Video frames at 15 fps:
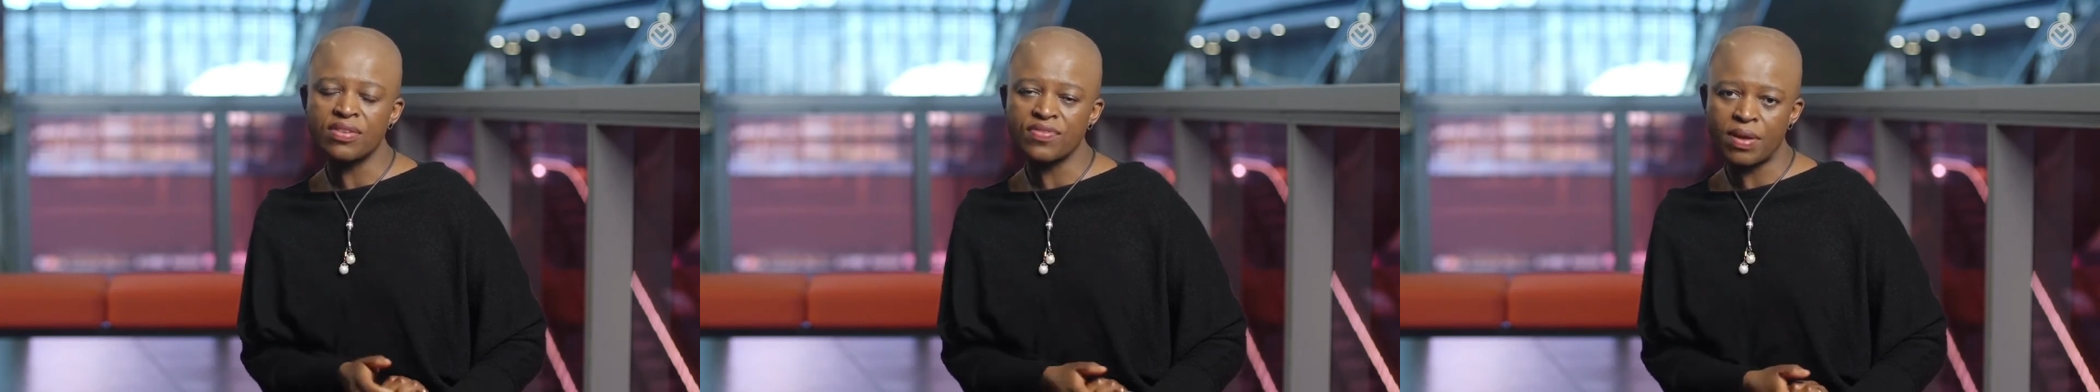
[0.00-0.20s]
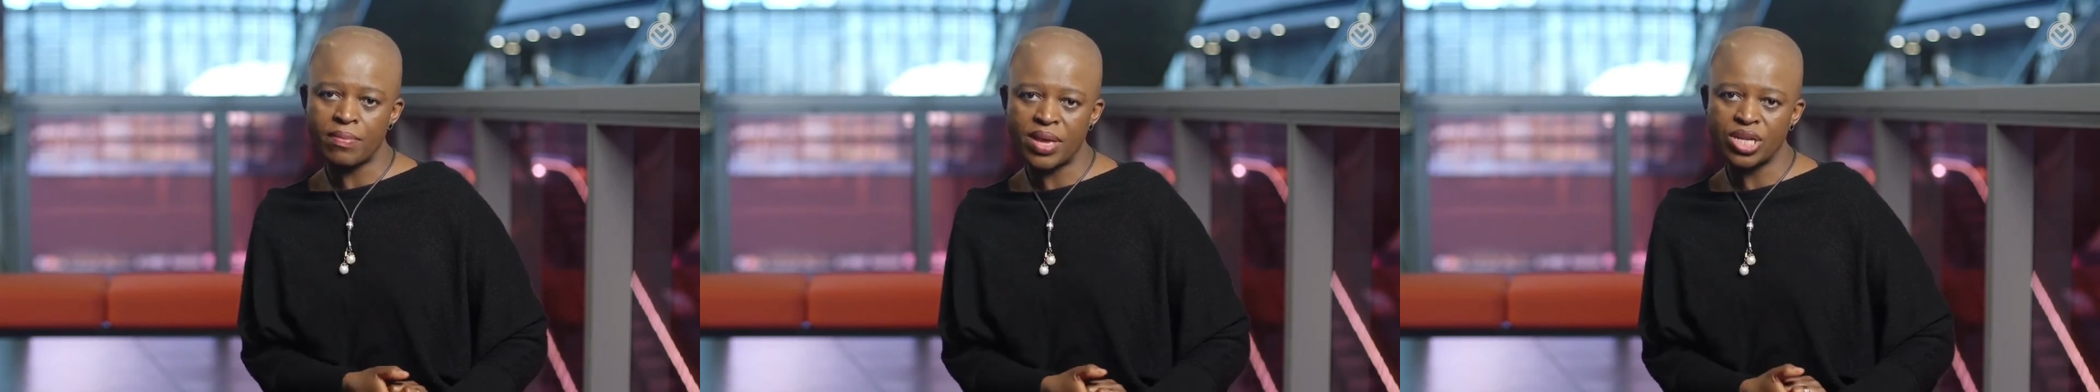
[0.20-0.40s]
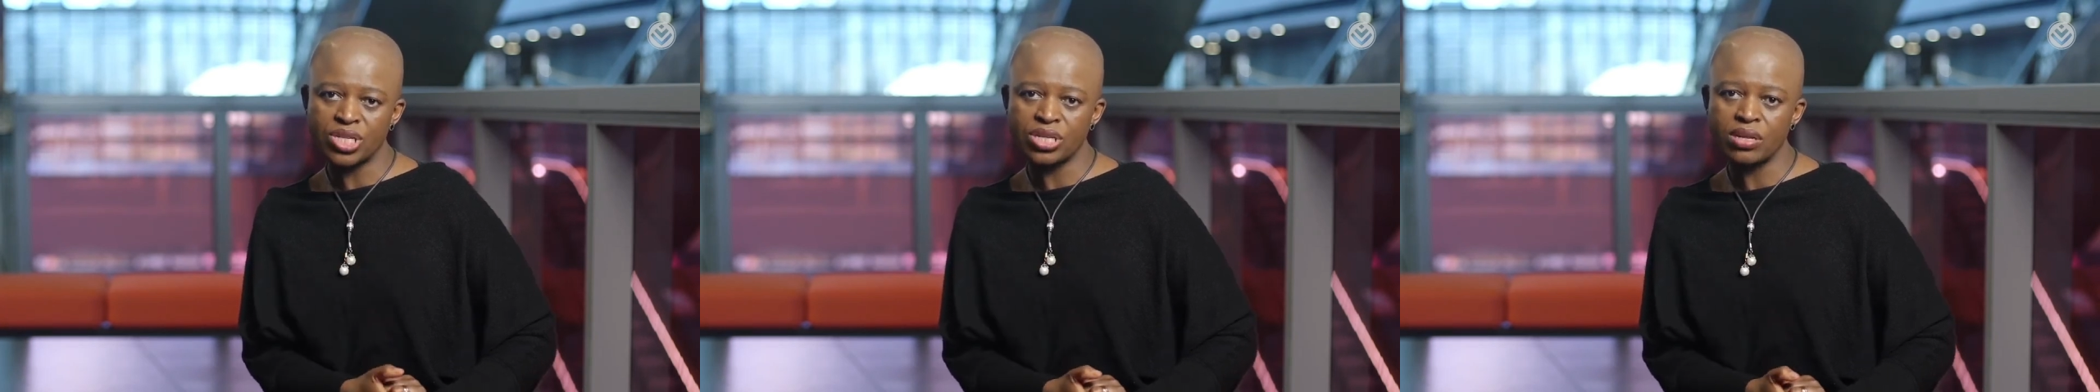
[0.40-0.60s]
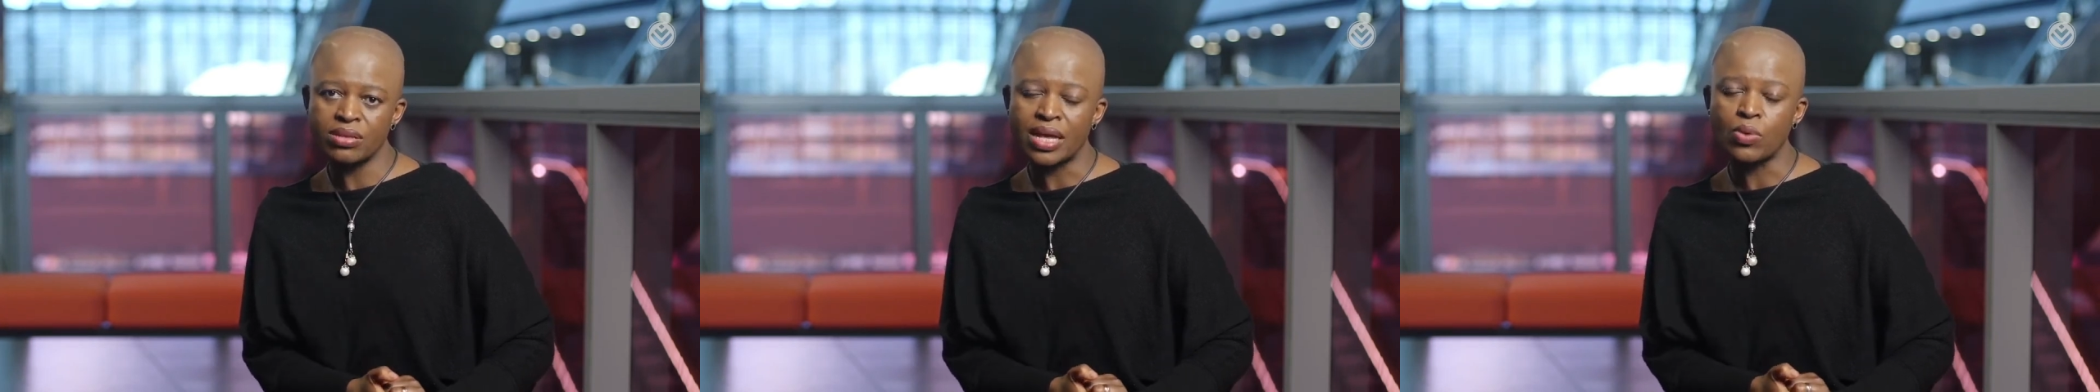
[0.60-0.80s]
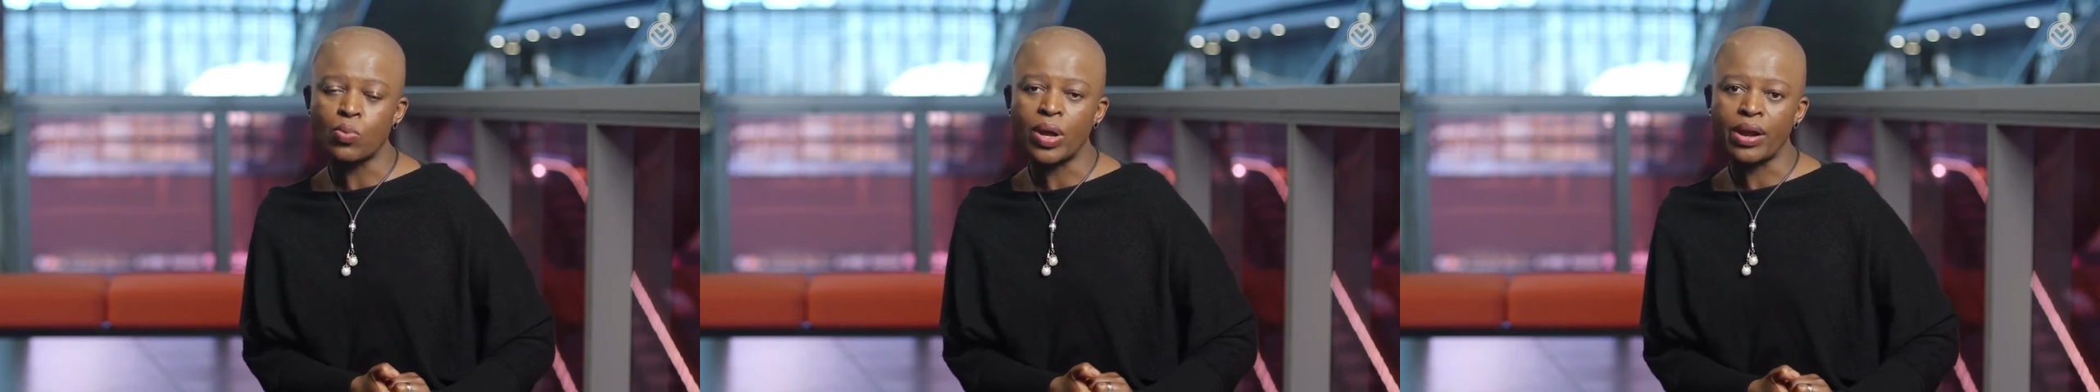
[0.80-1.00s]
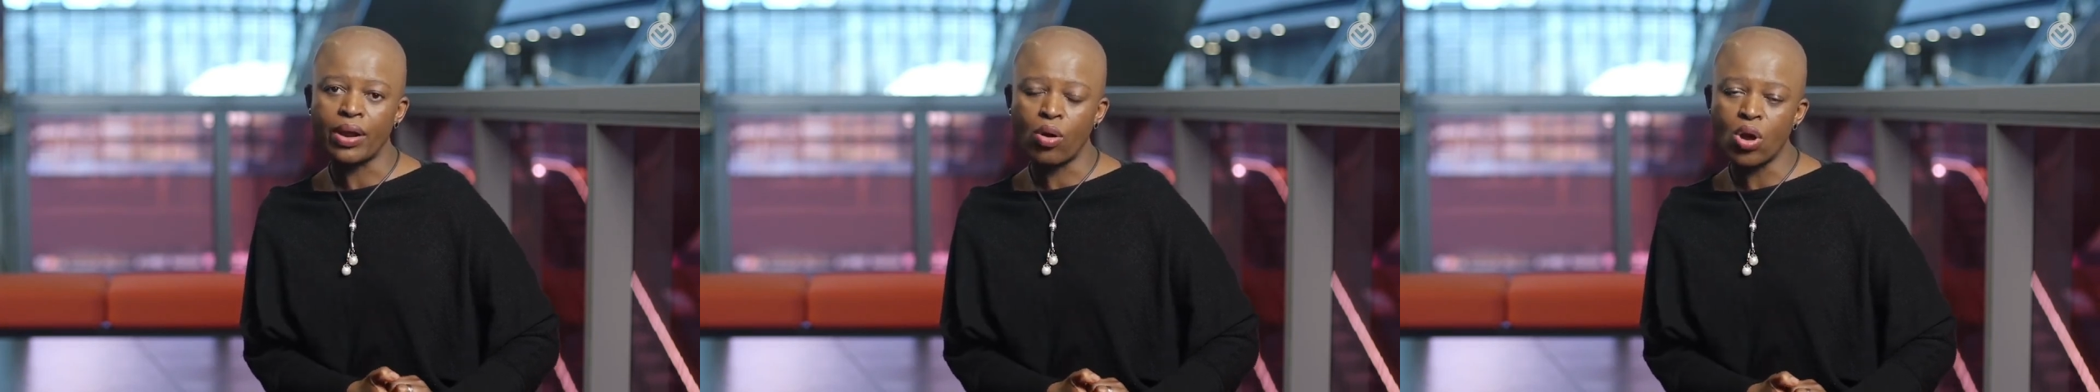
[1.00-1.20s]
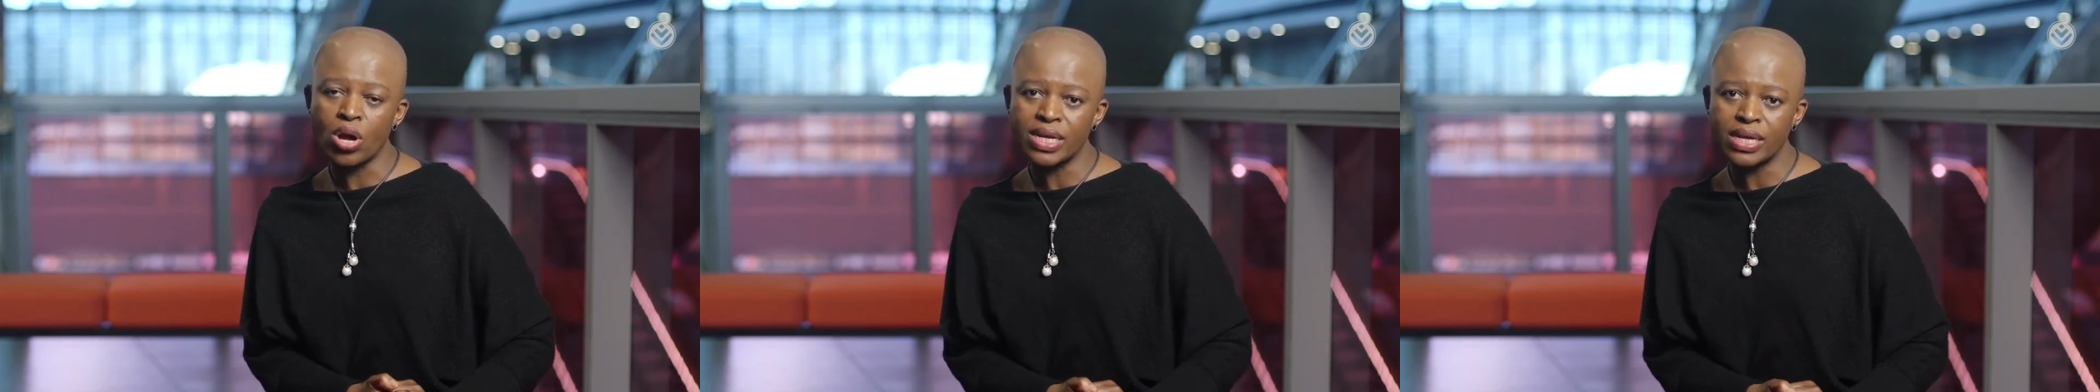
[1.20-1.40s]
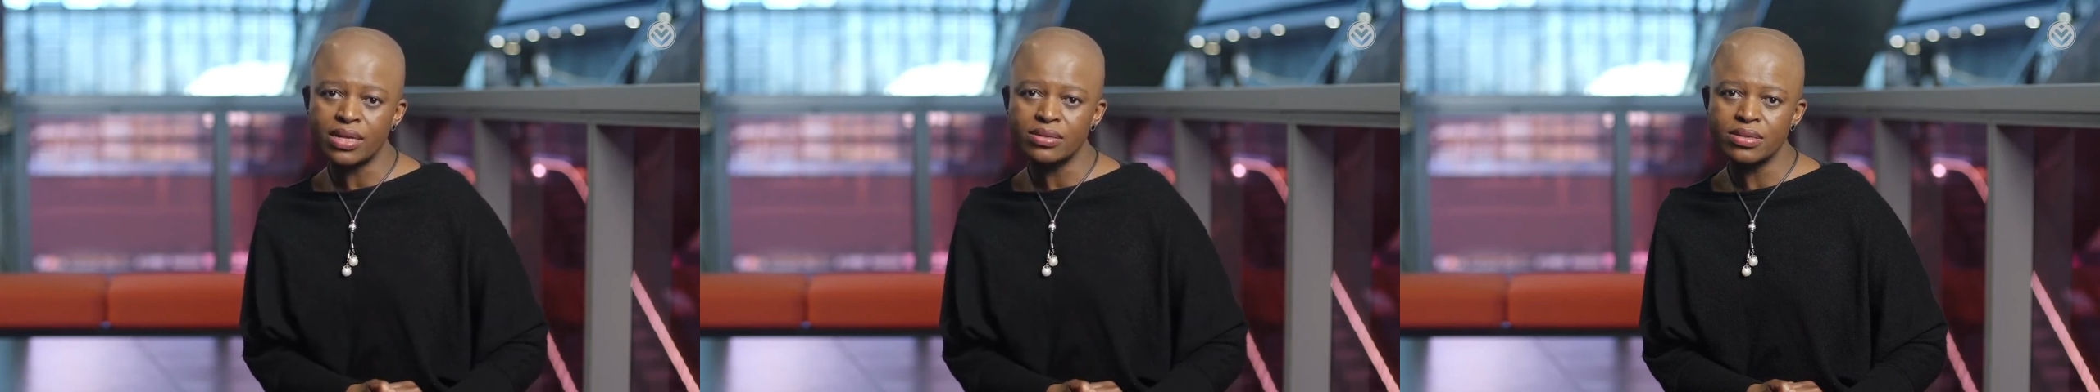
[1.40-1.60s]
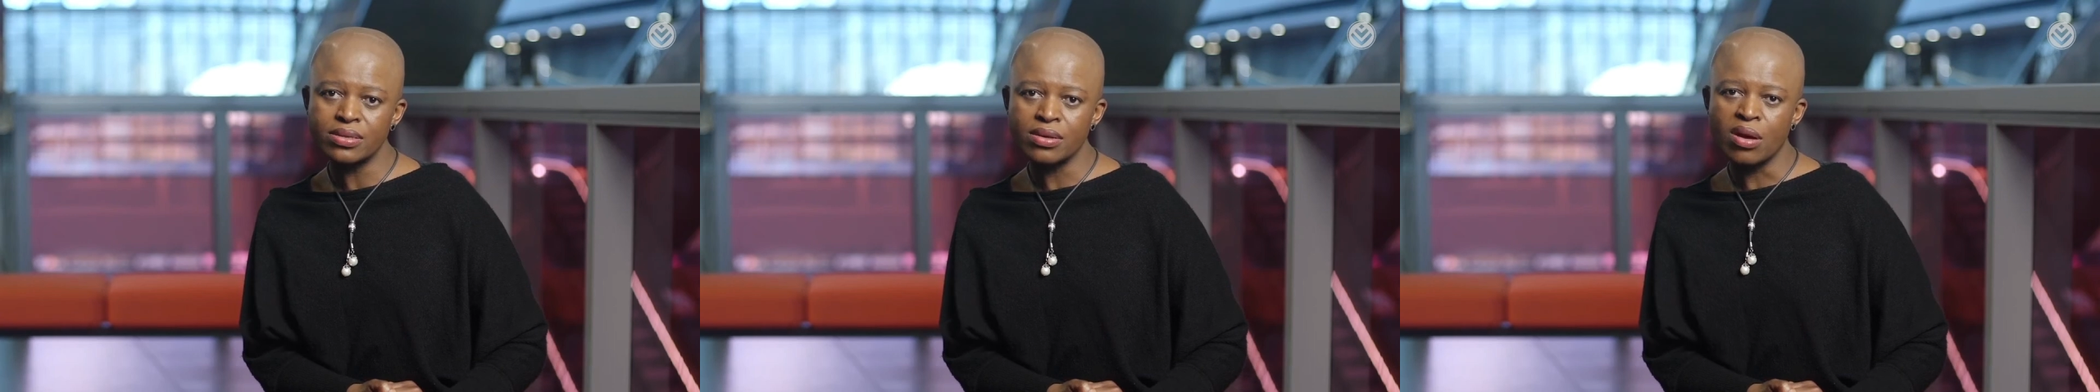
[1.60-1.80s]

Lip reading: inflammation that were recorded,